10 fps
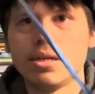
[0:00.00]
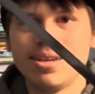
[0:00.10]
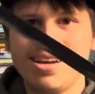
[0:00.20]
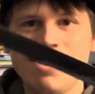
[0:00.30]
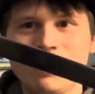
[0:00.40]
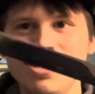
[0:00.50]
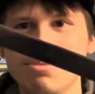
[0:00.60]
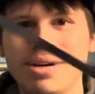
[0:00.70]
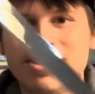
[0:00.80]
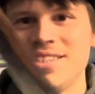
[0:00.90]
Everything
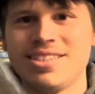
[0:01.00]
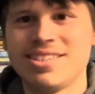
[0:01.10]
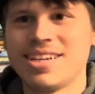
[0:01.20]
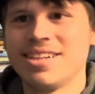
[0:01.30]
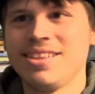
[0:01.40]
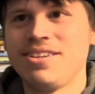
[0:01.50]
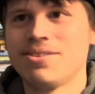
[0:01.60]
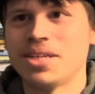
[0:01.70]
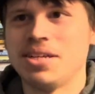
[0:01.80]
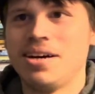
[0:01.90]
about this is like a little
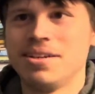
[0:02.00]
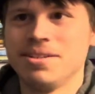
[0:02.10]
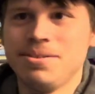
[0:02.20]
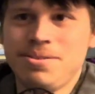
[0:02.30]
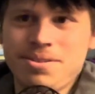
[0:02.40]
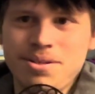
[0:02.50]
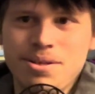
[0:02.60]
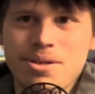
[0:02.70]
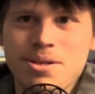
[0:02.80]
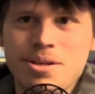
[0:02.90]
katana.
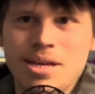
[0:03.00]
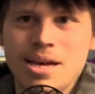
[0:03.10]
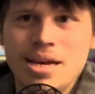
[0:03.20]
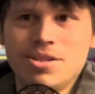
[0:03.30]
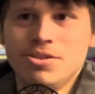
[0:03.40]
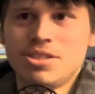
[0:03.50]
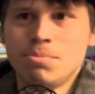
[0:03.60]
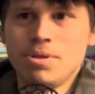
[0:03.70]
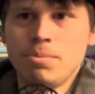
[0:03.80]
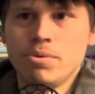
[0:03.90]
I know some
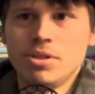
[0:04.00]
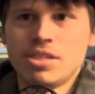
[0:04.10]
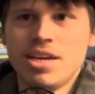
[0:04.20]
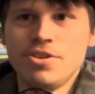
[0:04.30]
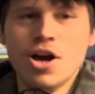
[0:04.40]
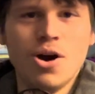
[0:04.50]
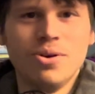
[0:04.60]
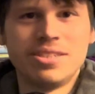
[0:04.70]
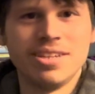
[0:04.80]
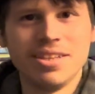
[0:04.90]
people will say, no,
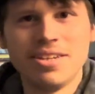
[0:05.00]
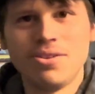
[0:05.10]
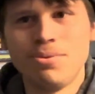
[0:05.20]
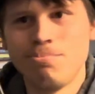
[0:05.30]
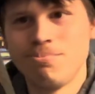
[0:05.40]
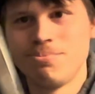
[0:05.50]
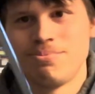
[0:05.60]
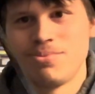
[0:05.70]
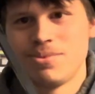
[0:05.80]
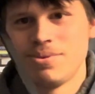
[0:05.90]
it's a little
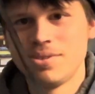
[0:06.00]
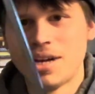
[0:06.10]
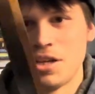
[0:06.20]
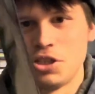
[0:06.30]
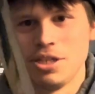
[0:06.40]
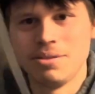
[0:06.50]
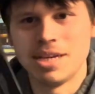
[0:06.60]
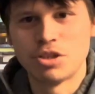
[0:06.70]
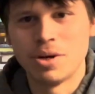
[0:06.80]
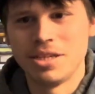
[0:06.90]
tachi.
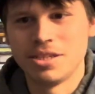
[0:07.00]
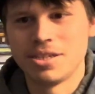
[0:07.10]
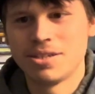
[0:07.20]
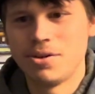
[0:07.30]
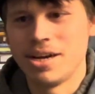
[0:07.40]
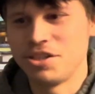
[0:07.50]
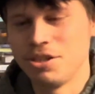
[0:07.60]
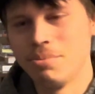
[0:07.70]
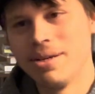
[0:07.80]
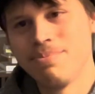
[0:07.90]
That's why it's a Kodachi.
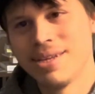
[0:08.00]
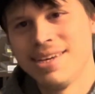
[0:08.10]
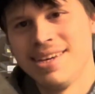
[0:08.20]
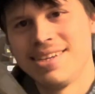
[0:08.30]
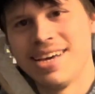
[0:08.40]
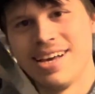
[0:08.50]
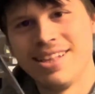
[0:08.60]
But yeah, it